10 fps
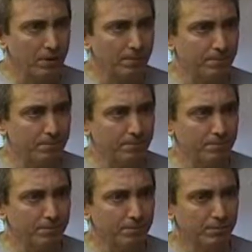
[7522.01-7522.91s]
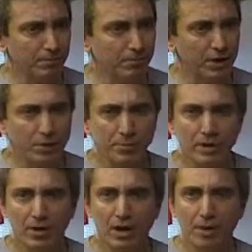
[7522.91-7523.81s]
um, it
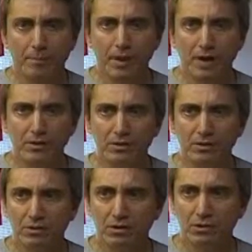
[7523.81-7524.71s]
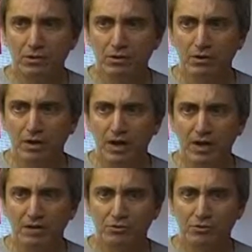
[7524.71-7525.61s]
could be compacted. You know, you can
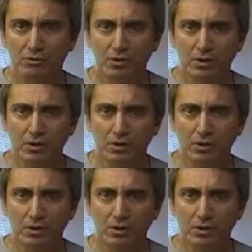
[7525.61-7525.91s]
add it to.